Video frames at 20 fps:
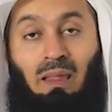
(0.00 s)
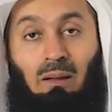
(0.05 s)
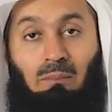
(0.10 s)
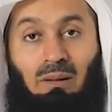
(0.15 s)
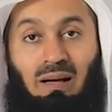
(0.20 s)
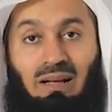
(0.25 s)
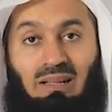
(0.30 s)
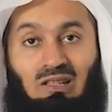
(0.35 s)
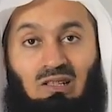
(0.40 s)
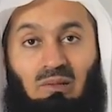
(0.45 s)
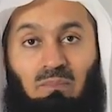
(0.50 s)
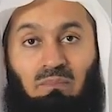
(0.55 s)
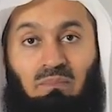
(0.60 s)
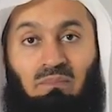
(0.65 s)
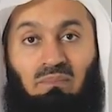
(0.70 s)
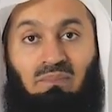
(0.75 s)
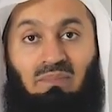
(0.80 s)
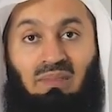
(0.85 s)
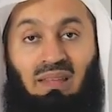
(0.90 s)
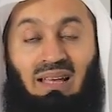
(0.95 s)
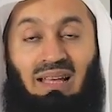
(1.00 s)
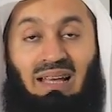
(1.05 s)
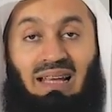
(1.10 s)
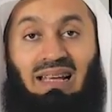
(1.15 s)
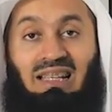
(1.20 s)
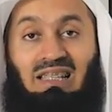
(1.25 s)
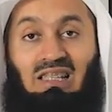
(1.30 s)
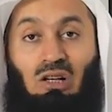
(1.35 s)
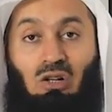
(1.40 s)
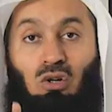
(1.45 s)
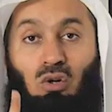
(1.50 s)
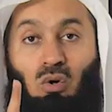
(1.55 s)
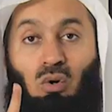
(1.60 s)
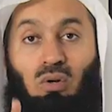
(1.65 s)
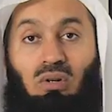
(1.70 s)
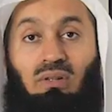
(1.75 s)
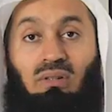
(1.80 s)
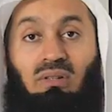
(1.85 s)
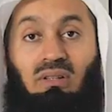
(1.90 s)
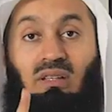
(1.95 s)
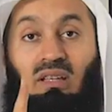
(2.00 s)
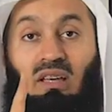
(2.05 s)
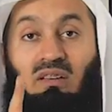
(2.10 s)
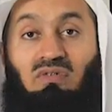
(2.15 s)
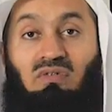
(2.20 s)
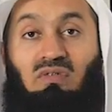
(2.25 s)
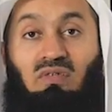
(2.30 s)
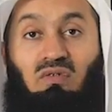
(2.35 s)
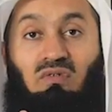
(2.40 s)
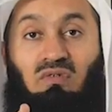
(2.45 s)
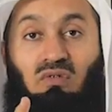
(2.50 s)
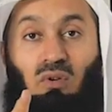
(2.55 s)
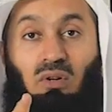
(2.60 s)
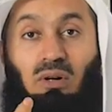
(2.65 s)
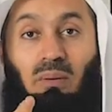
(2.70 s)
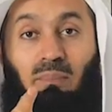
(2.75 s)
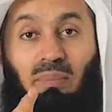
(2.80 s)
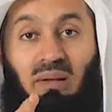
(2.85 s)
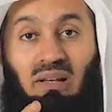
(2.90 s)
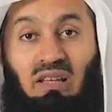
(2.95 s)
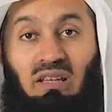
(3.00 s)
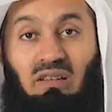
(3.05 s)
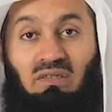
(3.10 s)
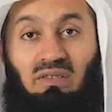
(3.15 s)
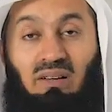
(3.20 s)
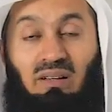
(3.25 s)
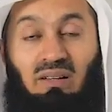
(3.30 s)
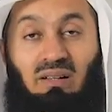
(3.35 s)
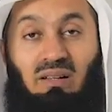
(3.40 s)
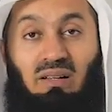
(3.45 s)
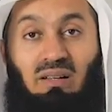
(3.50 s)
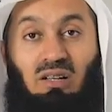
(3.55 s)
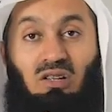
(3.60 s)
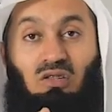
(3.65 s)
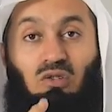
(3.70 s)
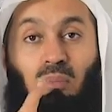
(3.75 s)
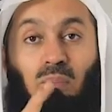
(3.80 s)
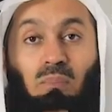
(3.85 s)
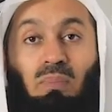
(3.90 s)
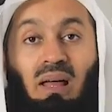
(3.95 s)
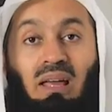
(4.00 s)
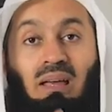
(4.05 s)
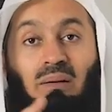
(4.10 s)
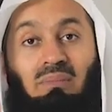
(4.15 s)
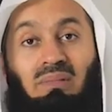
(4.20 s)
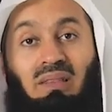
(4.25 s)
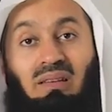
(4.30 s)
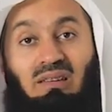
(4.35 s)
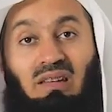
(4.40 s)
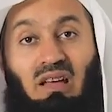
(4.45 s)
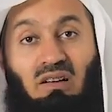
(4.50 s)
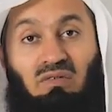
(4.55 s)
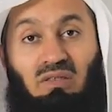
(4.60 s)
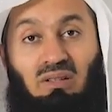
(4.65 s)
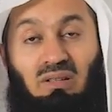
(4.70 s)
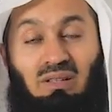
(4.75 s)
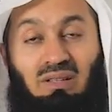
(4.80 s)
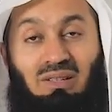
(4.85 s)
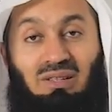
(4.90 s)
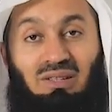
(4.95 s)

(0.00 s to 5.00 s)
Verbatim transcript: But it's a good gift for a believer to blame the devil